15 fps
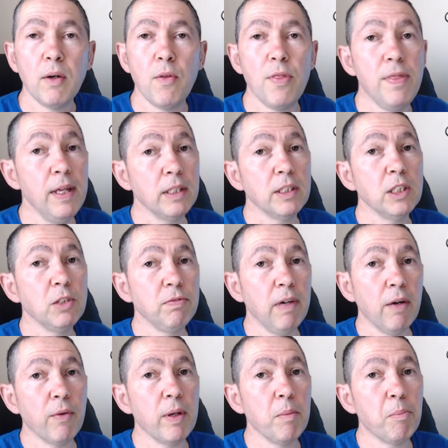This is
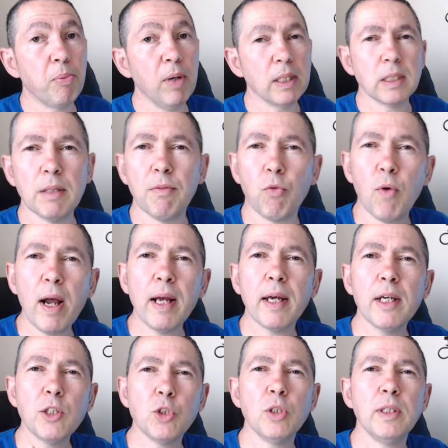very impressive.
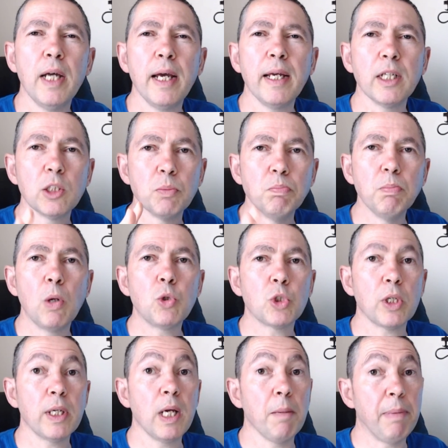Ranking today is
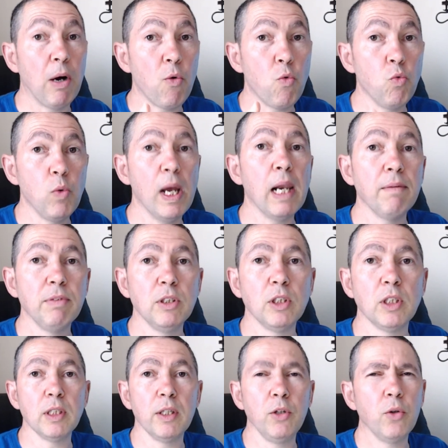mostly about
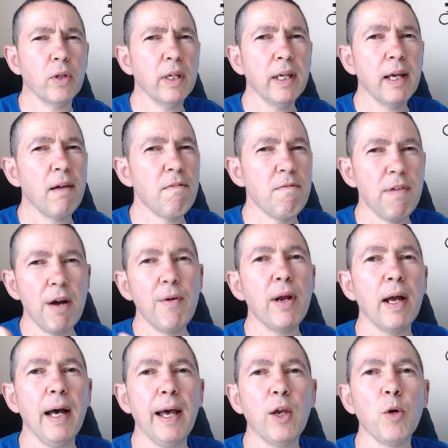relevancy. You can get very
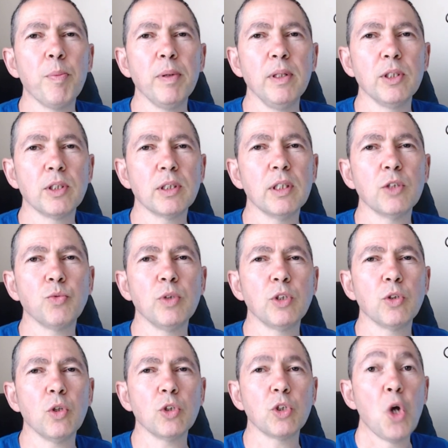high up in the search
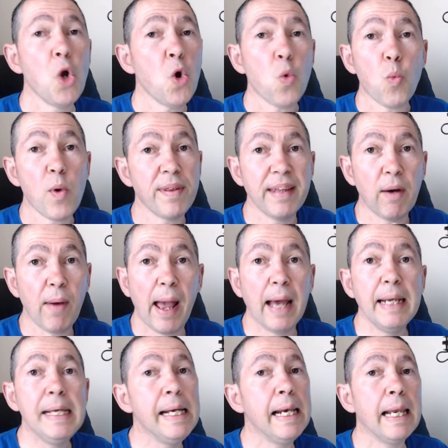results without
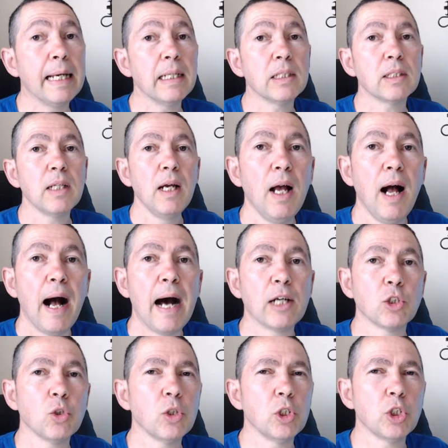any links, as
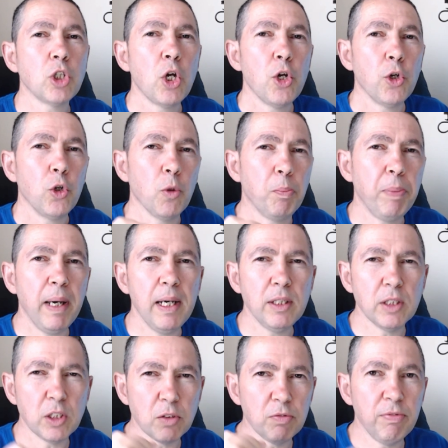long as your page
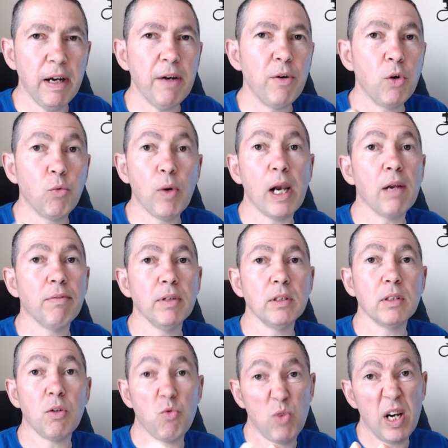is very
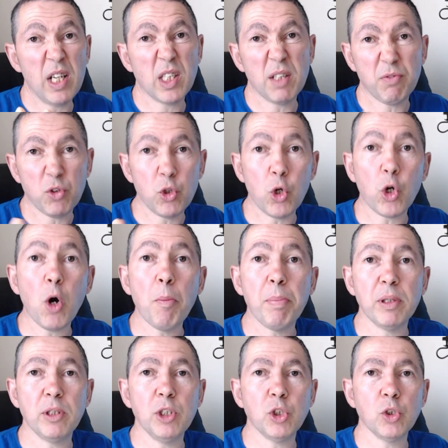relevant relative to your
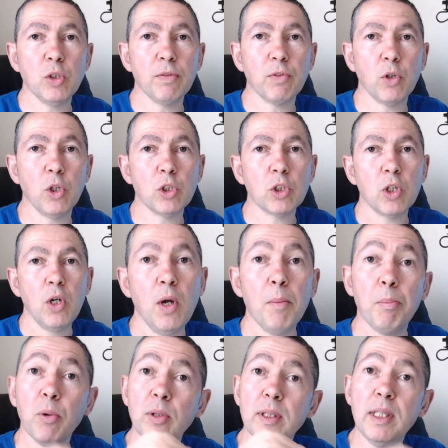competition, of course,
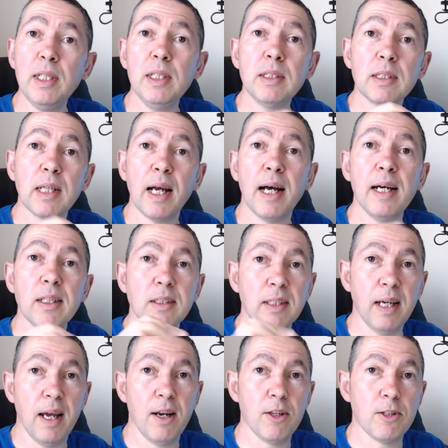but these guys
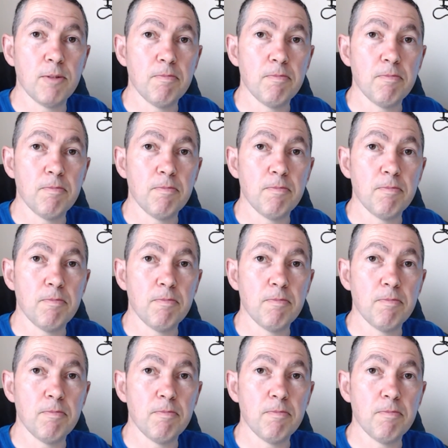get it.